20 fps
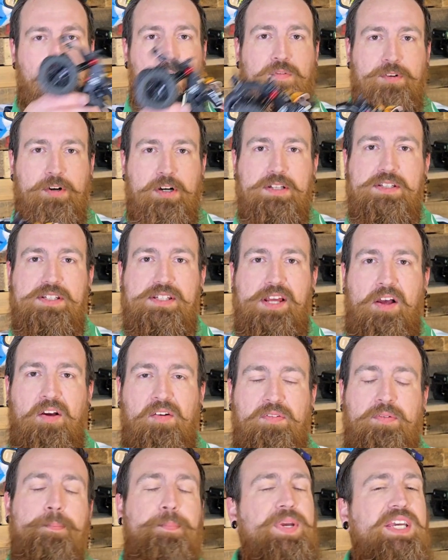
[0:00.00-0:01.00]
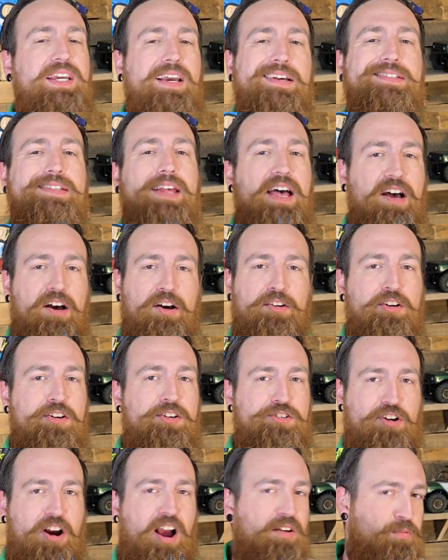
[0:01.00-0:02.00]
over itself because that
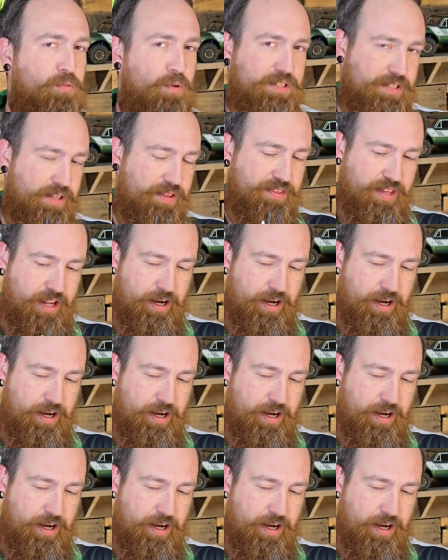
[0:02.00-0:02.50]
underdrive wasn't